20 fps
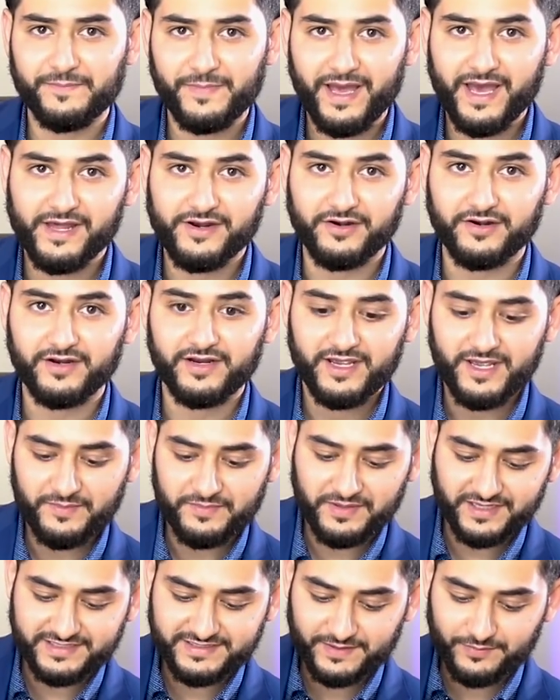matter
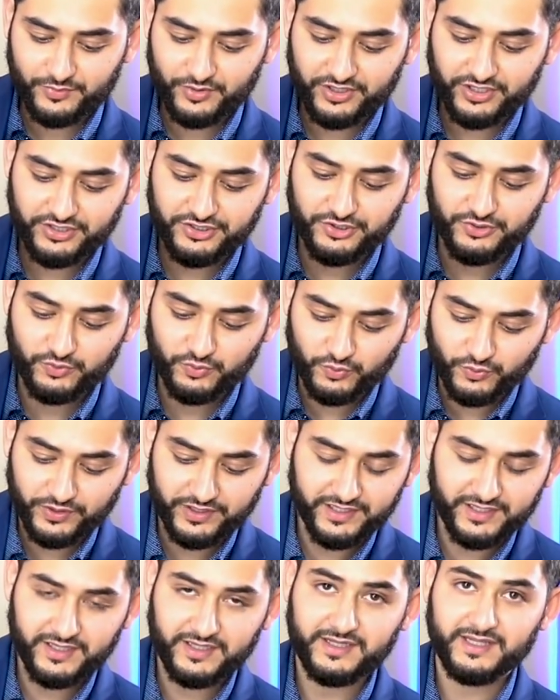because I'm bringing you
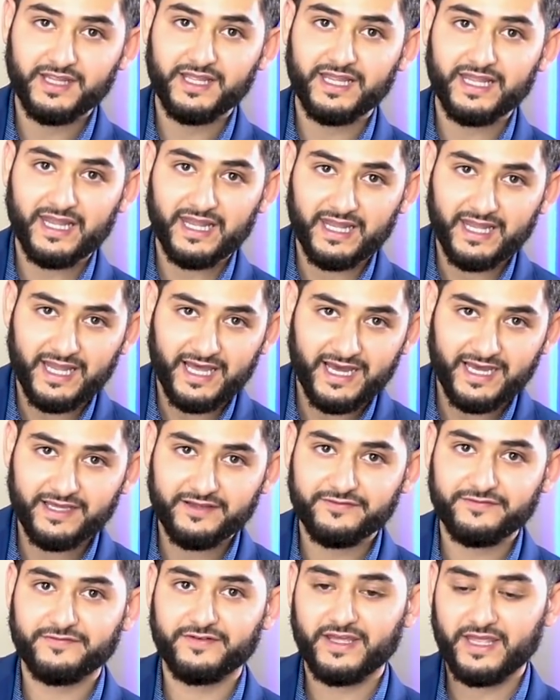real
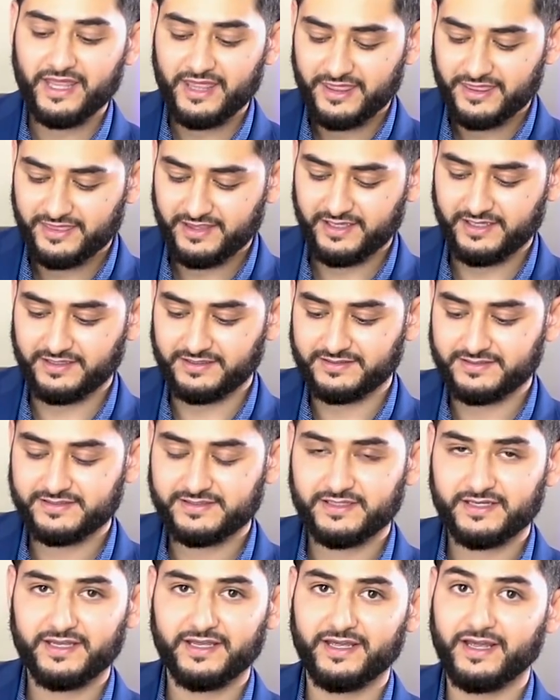life
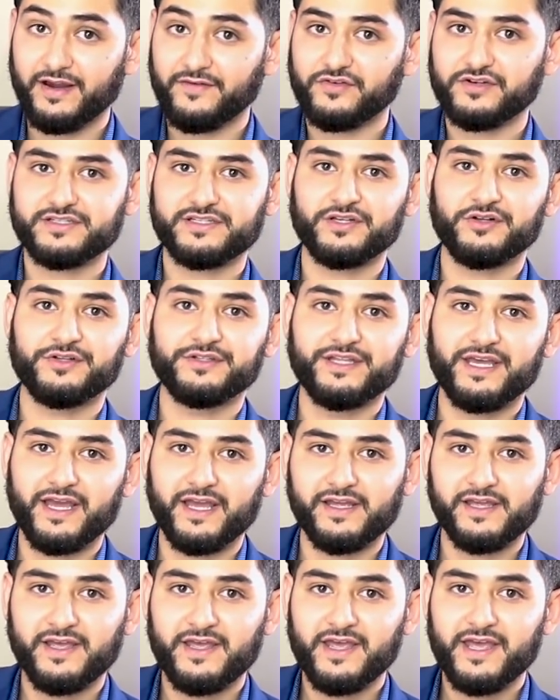things every single
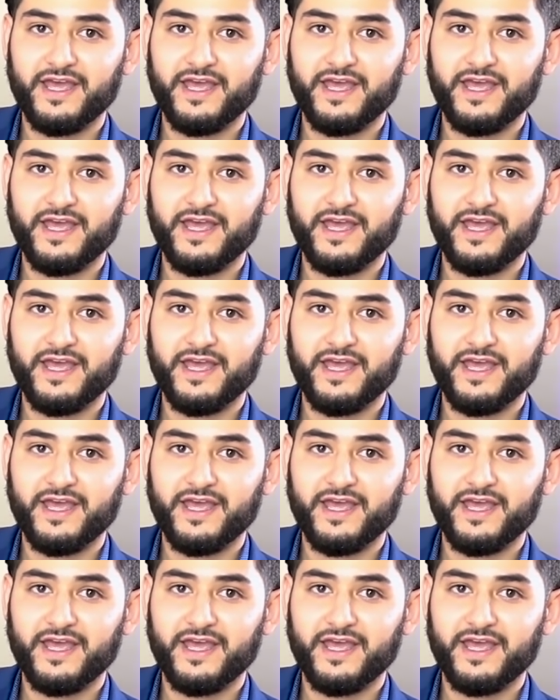day.